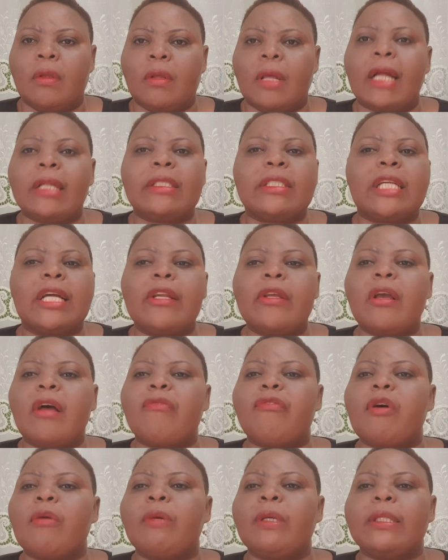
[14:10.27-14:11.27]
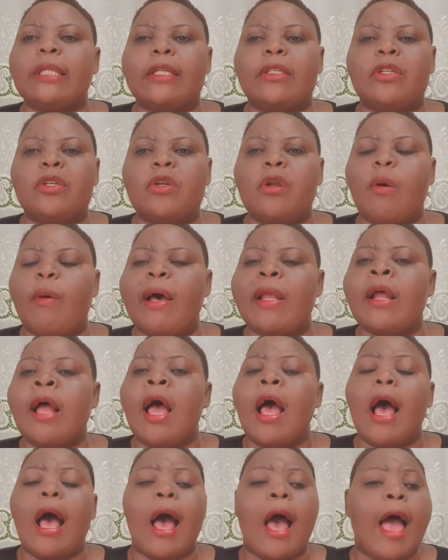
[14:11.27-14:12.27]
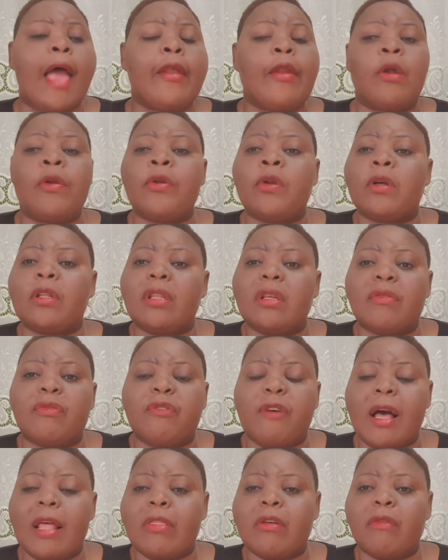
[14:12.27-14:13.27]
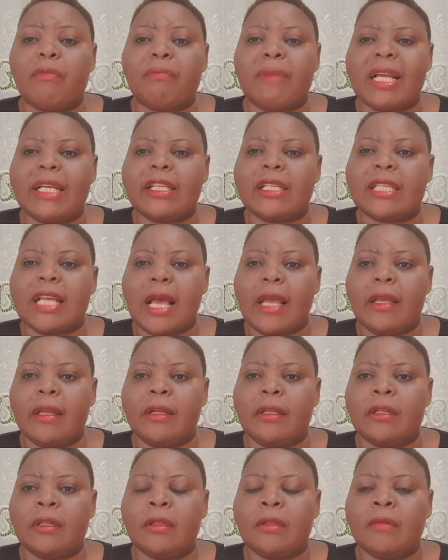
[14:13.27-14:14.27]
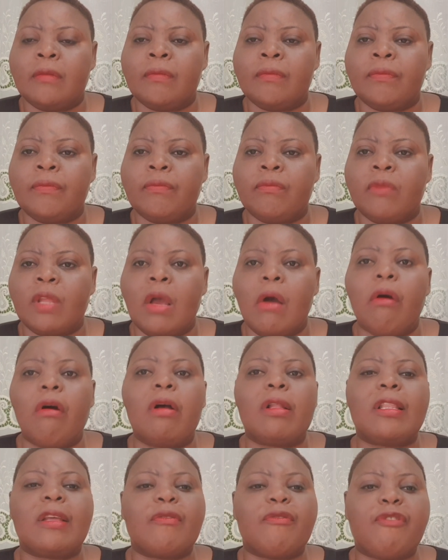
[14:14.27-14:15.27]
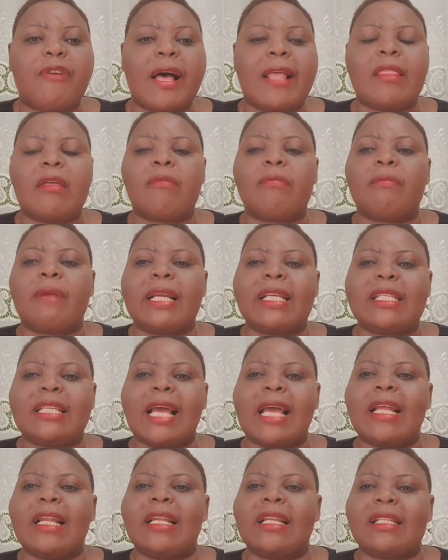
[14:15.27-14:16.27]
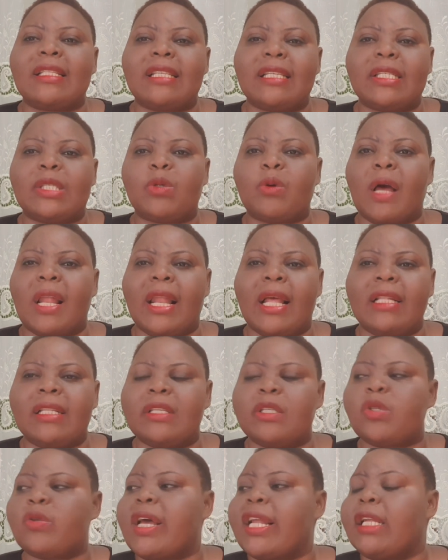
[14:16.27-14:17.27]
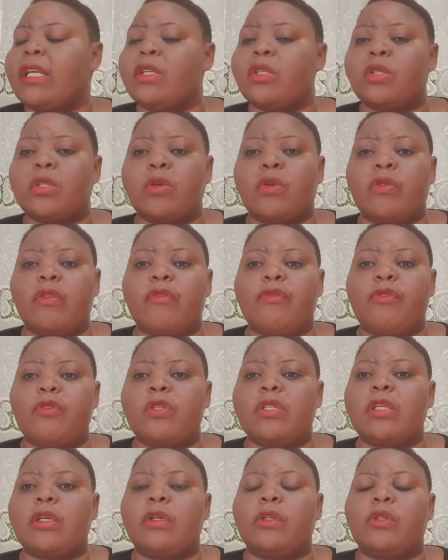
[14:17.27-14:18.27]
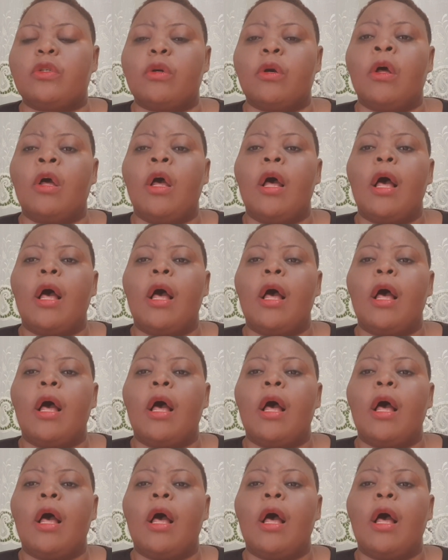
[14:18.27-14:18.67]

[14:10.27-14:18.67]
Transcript: and tell your family that, you know what, I don't know the father of my child, or the father of my child is this one, and this one is refusing to